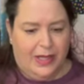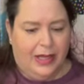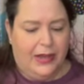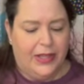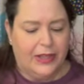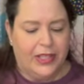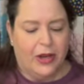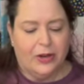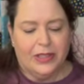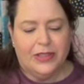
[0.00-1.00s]
I think the
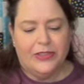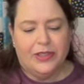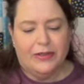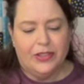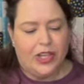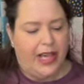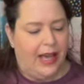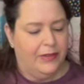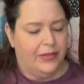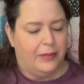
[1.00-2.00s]
earliest selvage I
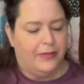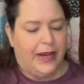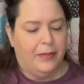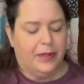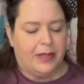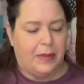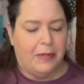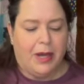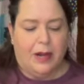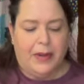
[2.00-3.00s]
have is some fabric that my
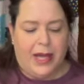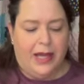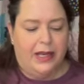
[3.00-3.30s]
mom had,